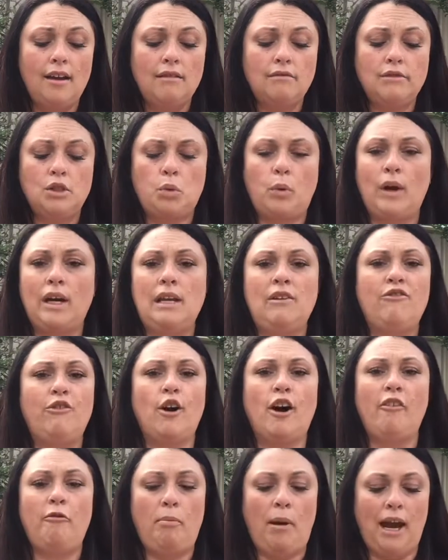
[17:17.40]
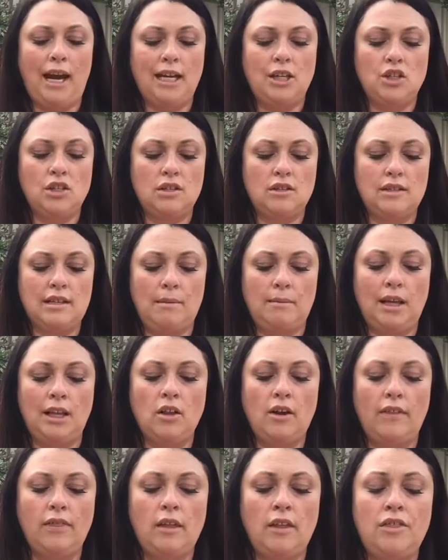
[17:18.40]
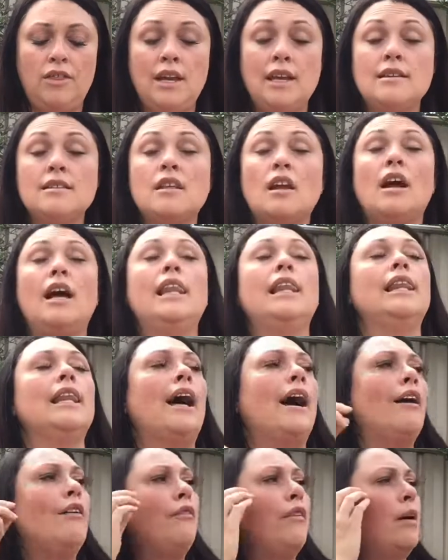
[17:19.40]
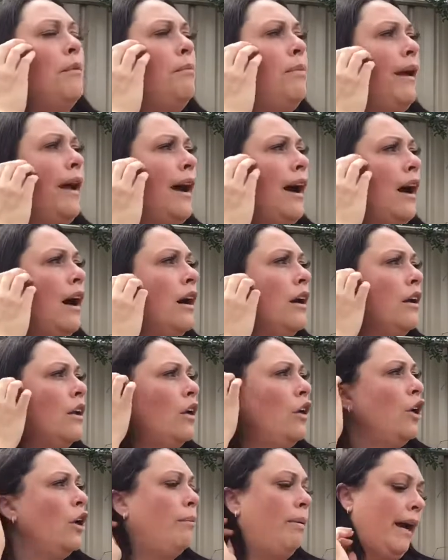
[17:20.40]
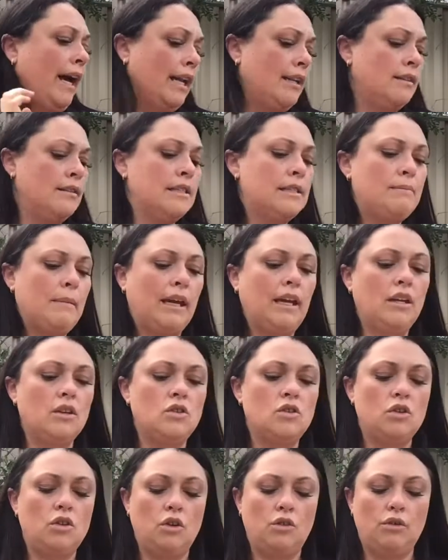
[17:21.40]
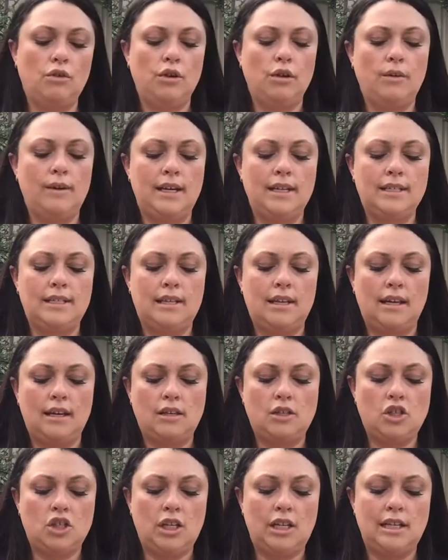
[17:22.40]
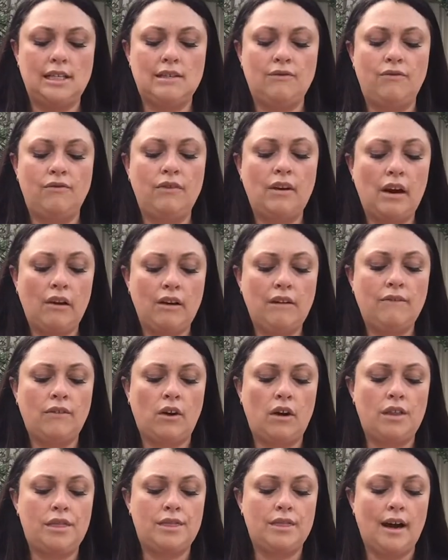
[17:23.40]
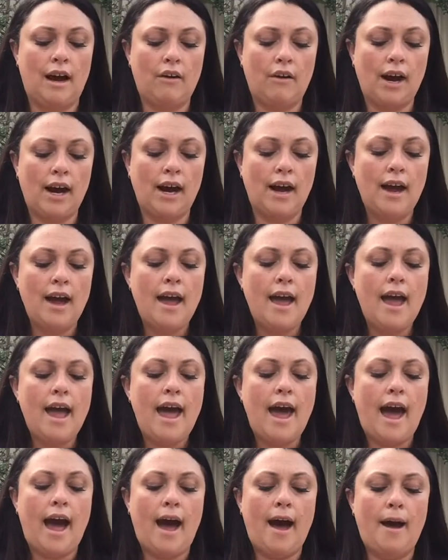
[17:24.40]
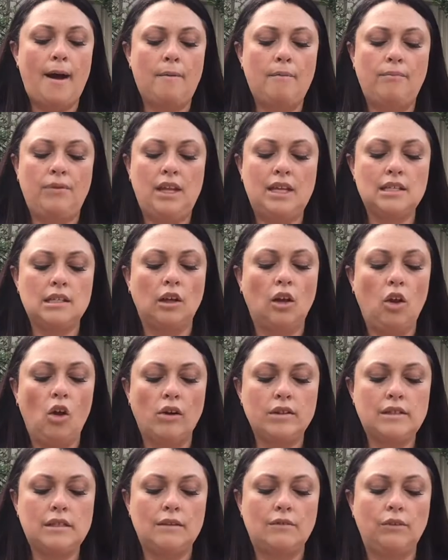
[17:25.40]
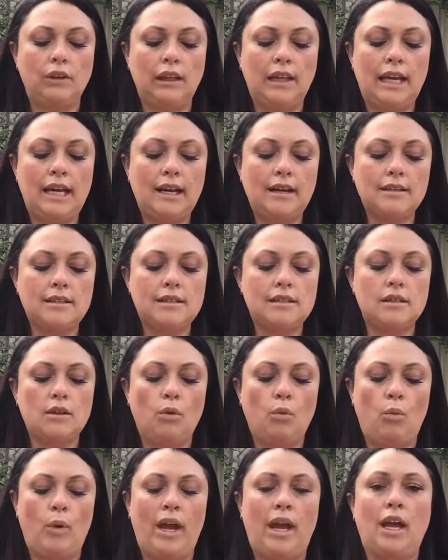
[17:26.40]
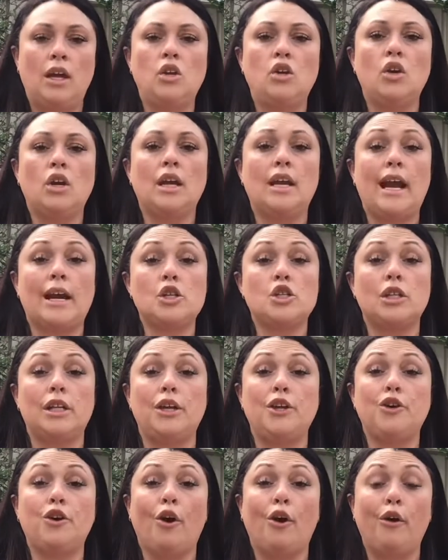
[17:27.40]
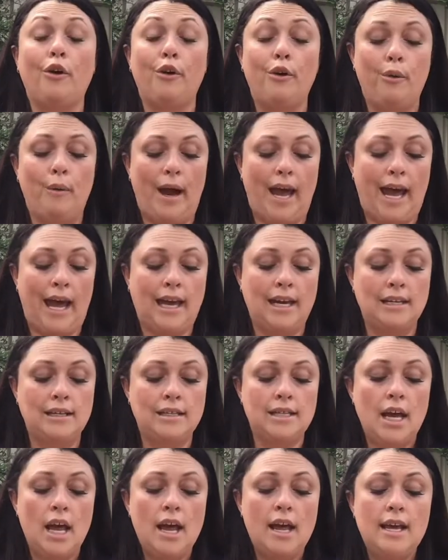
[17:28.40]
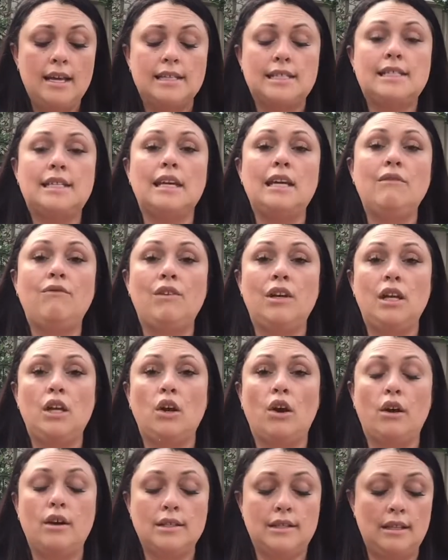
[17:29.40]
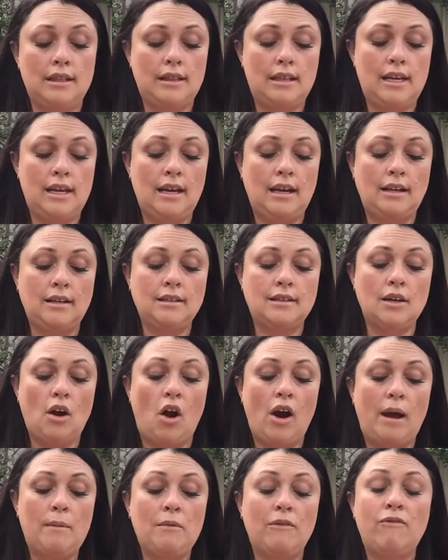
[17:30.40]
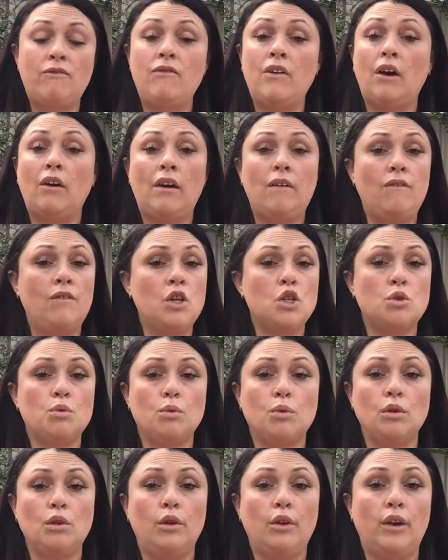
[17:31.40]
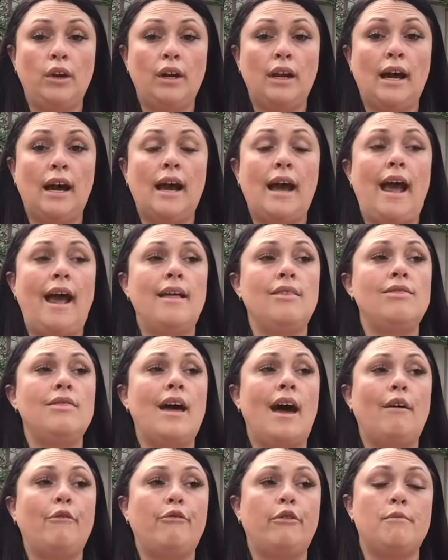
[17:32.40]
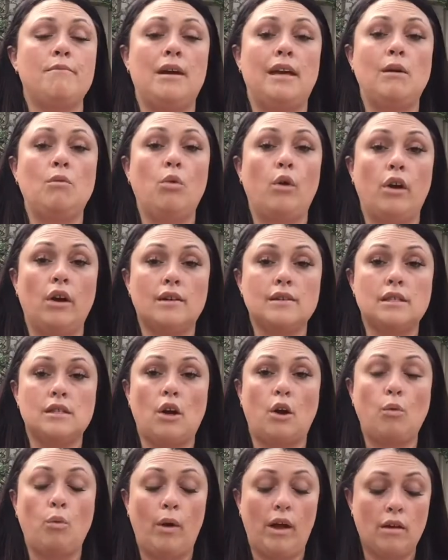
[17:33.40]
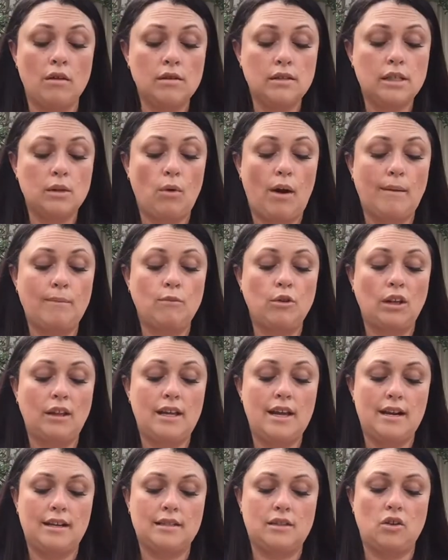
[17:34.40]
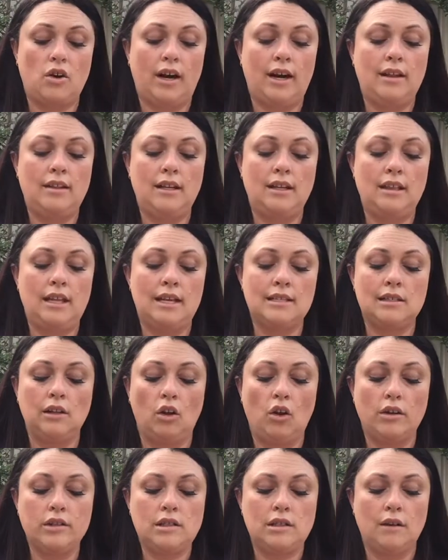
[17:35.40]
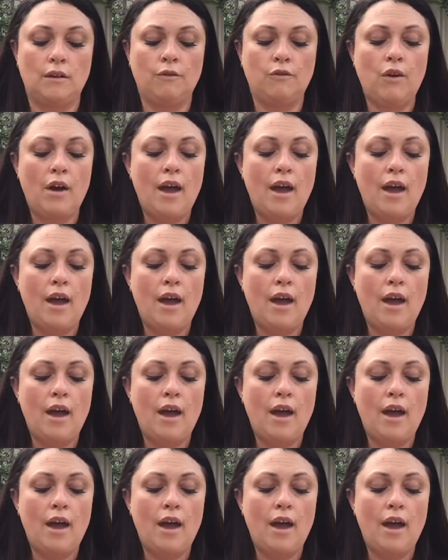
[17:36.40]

25 pages or something. The things that I love about her patterns, Make and Do Crew, is that she's very, very thorough. There's lots of links where you can actually go and see videos and things. I'm a very visual learner, and that for me works so well. So I'm really excited that there's lots of